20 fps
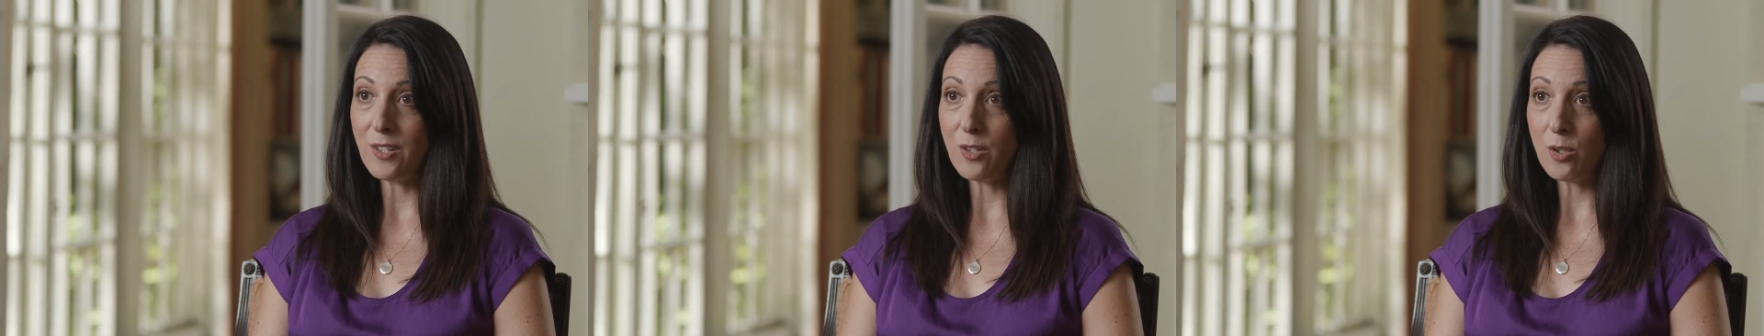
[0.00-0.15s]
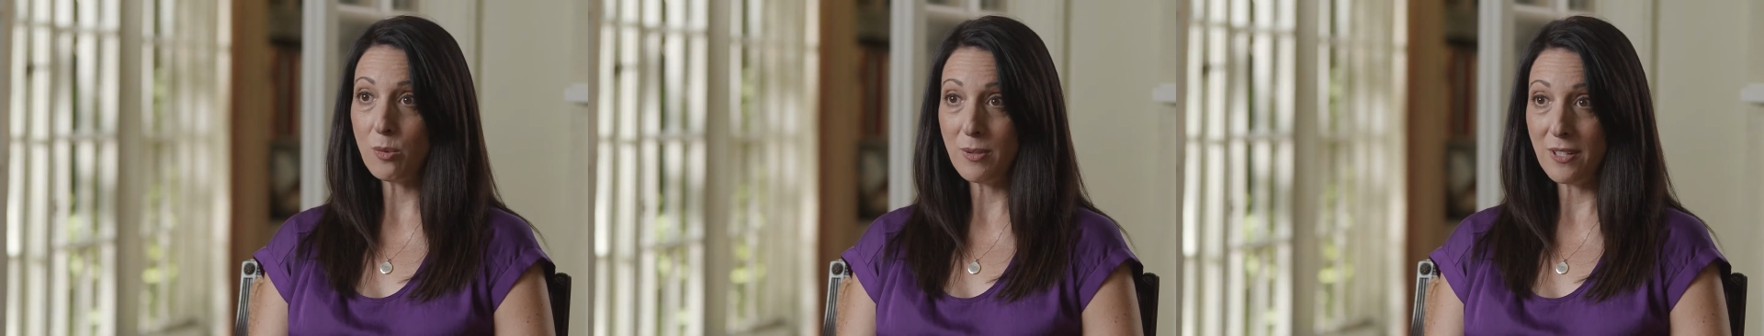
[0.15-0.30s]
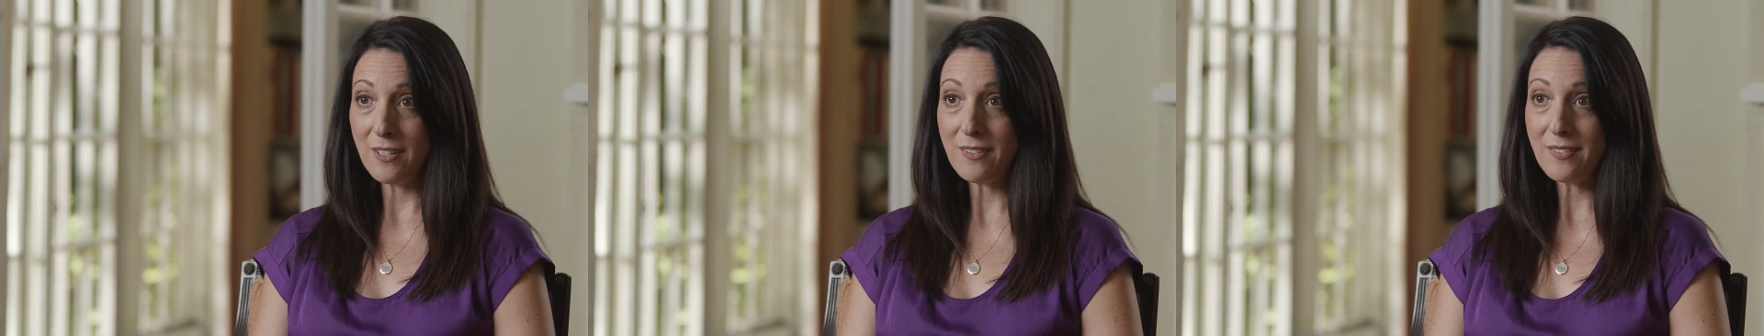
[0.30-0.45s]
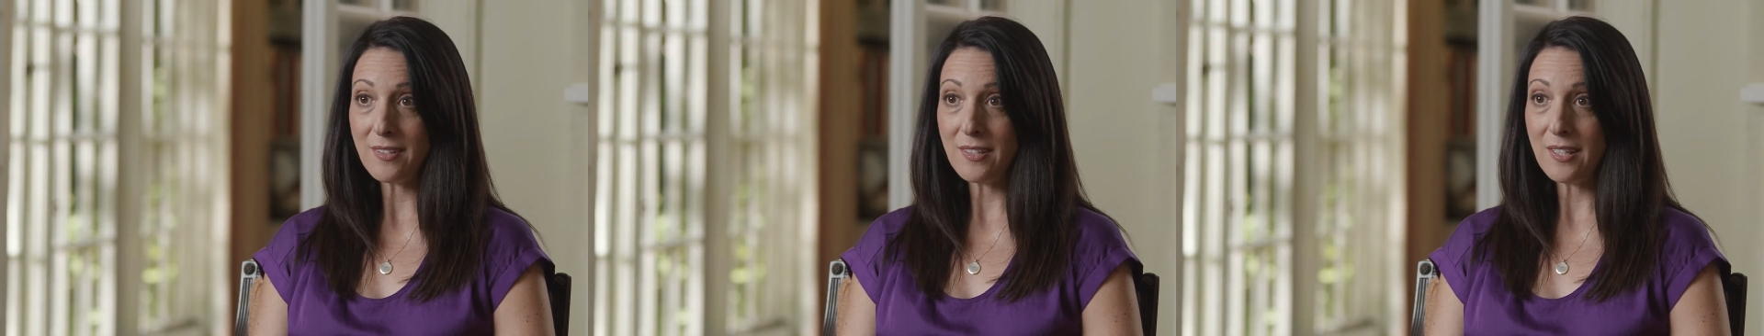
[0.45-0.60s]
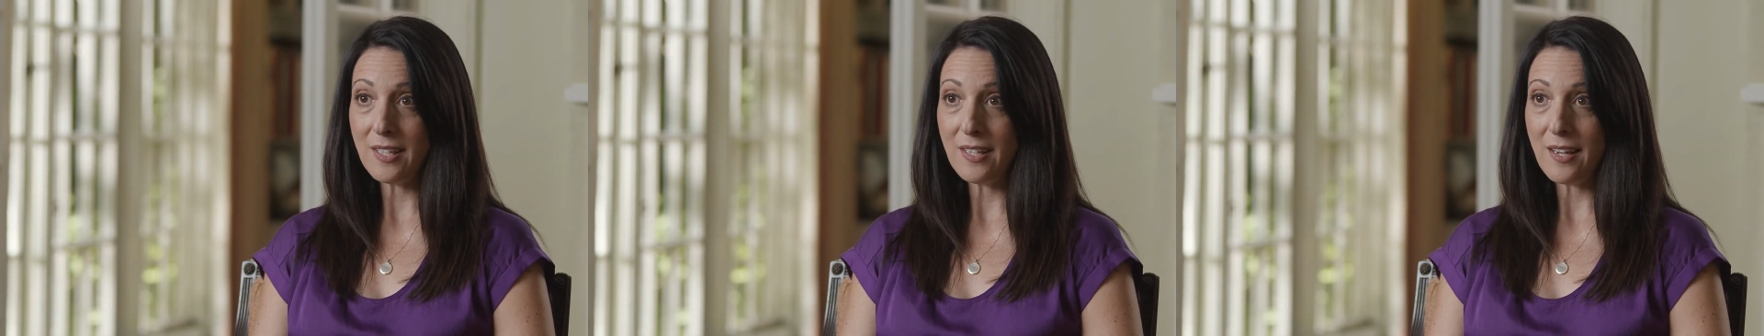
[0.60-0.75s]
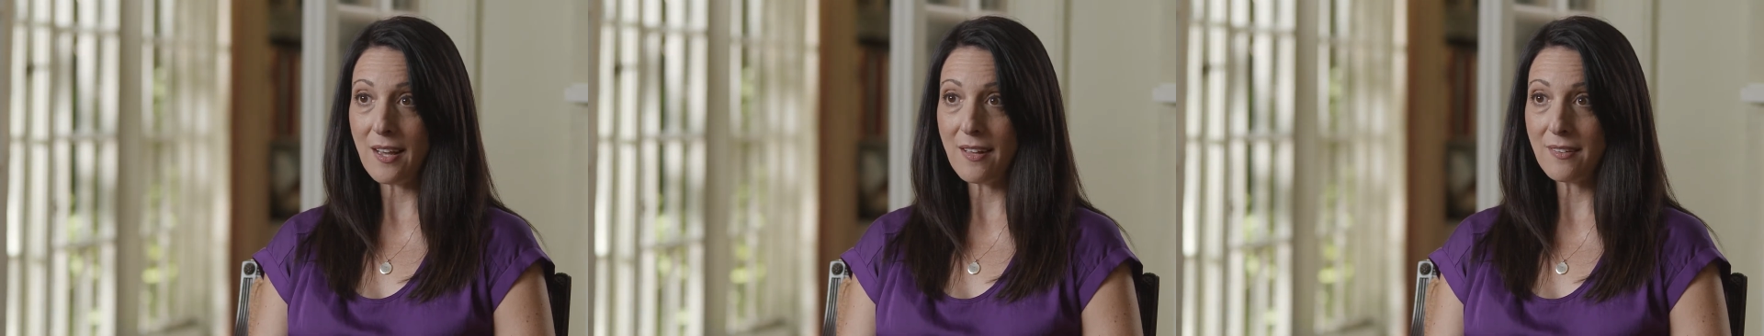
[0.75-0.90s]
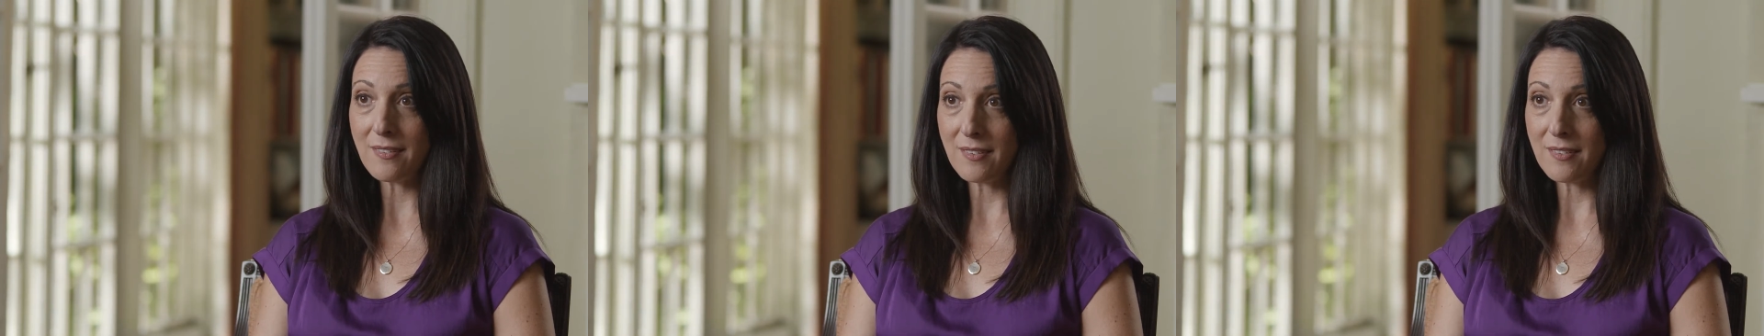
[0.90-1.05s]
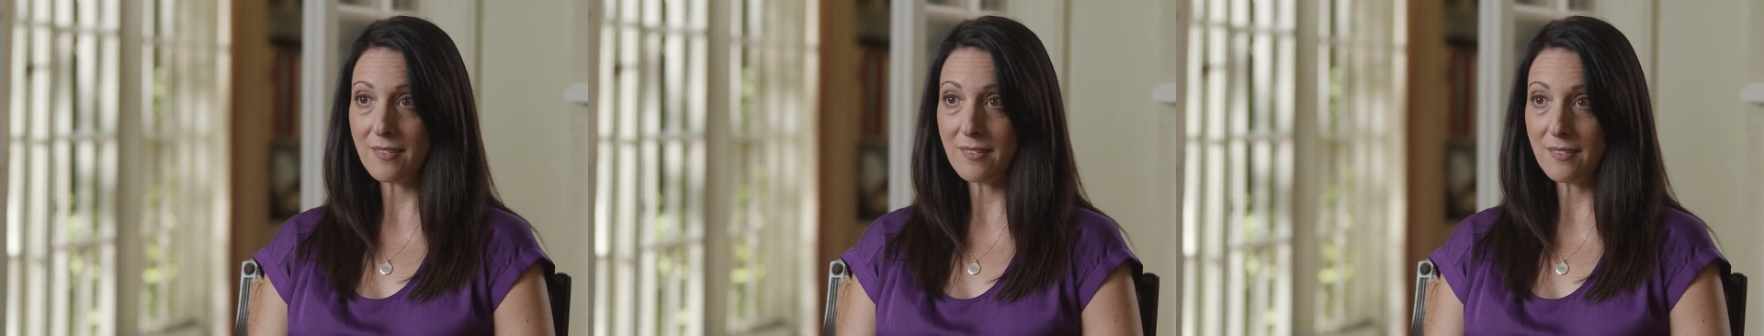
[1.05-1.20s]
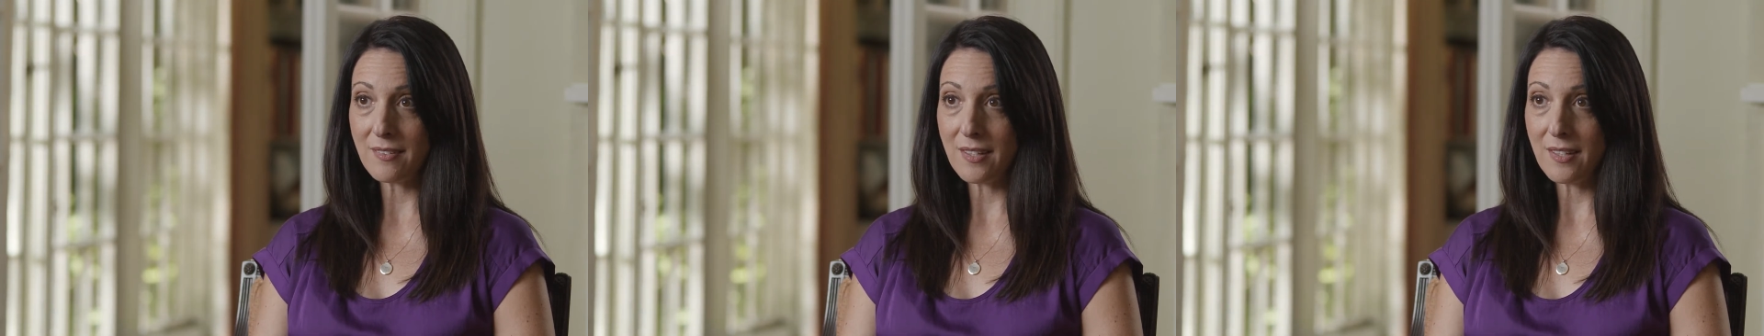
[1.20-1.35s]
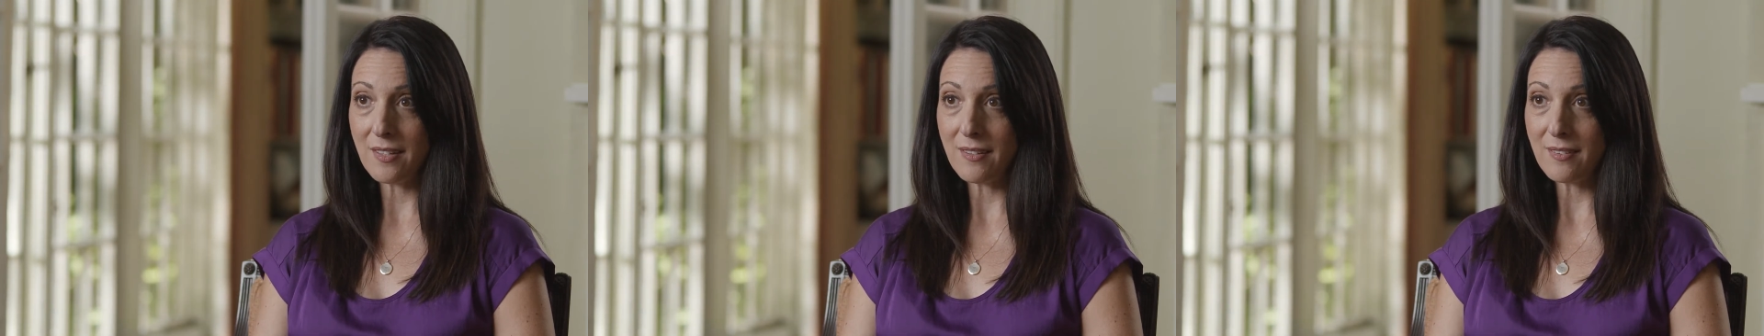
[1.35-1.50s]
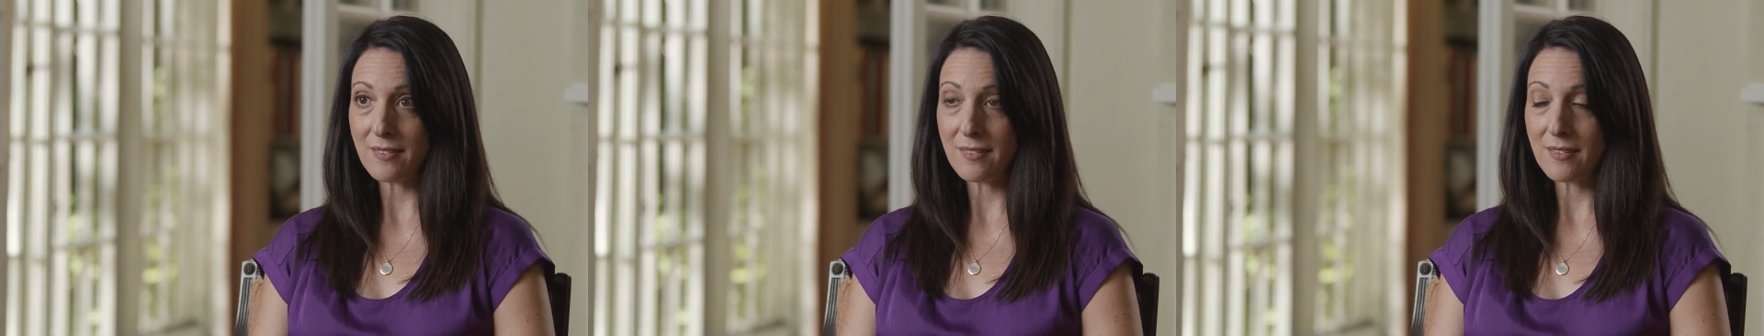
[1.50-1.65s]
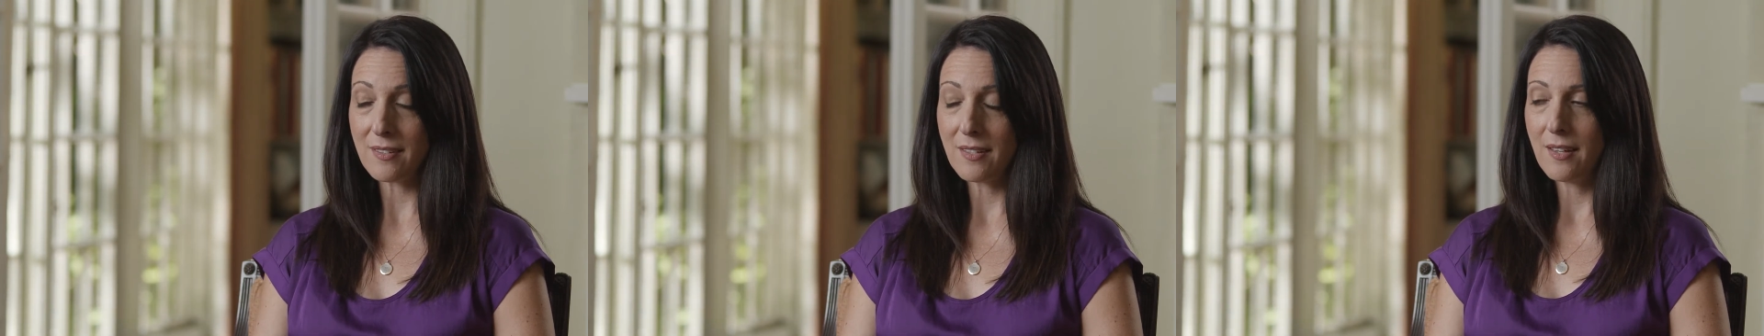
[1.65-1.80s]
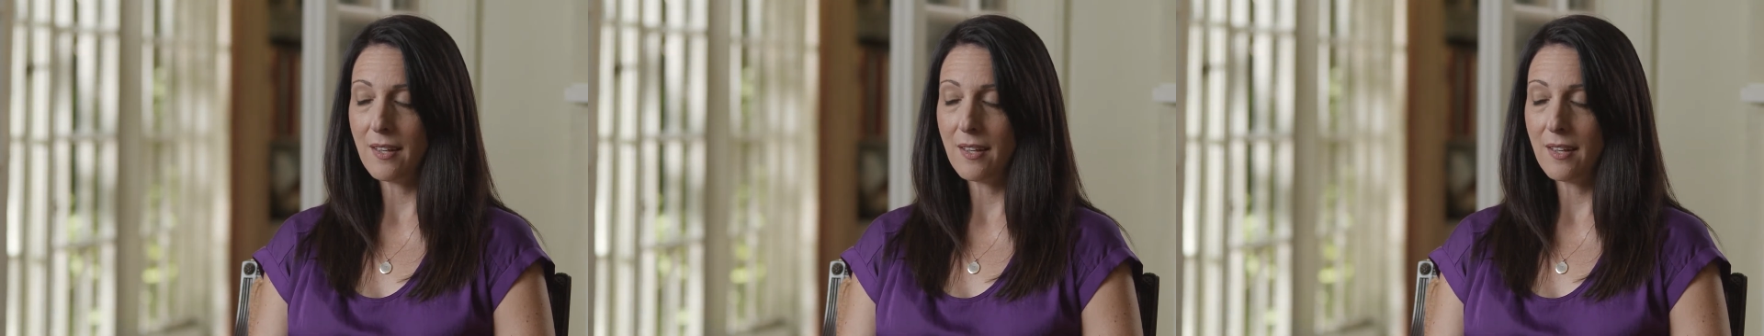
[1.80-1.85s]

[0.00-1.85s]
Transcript: obesity as a disease.